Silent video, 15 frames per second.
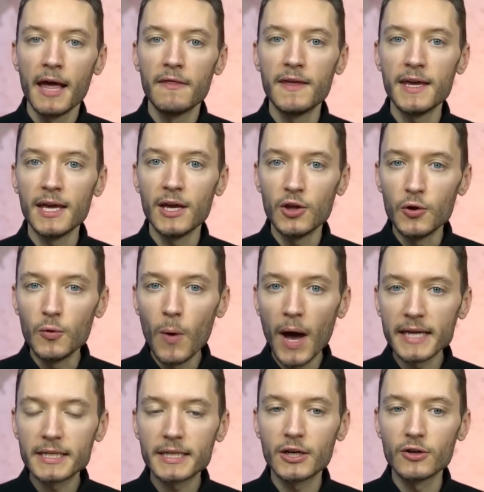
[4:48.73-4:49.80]
the
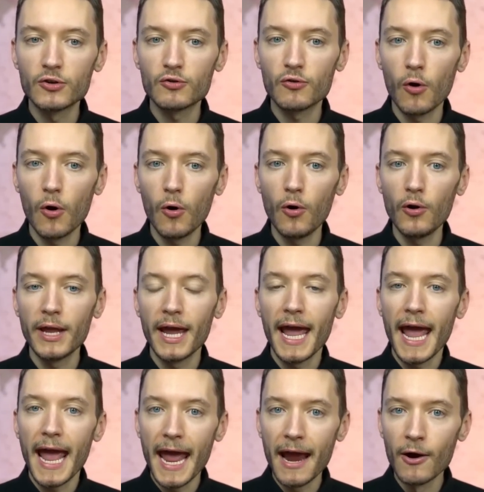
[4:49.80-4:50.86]
U.S.-controlled
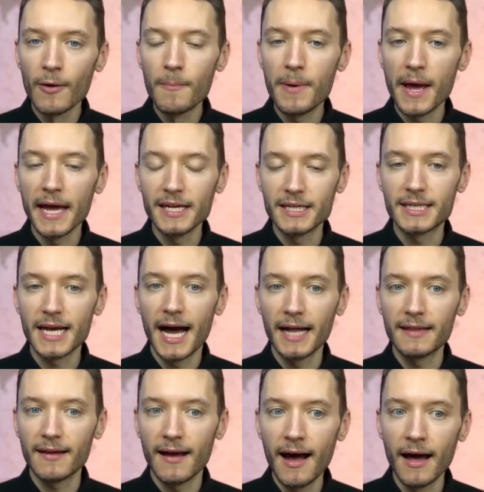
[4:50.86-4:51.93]
air base
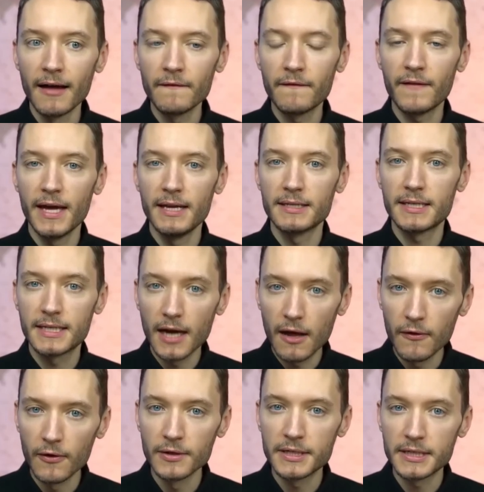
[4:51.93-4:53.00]
Atanf in
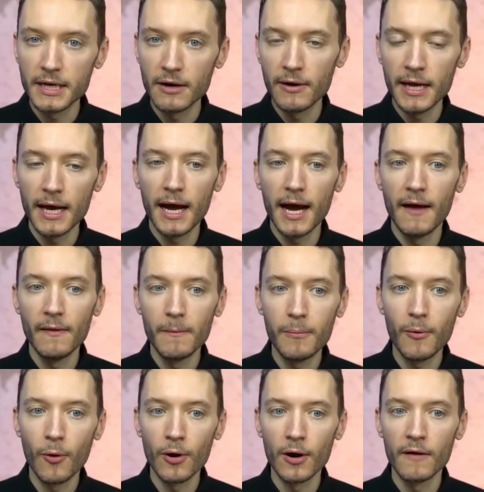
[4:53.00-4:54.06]
southern Syria on the
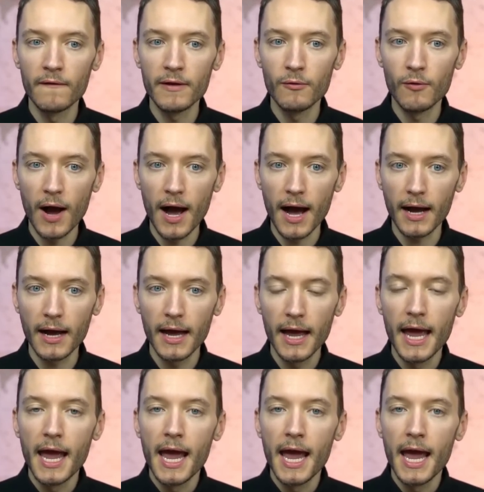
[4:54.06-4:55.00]
border of Iraq,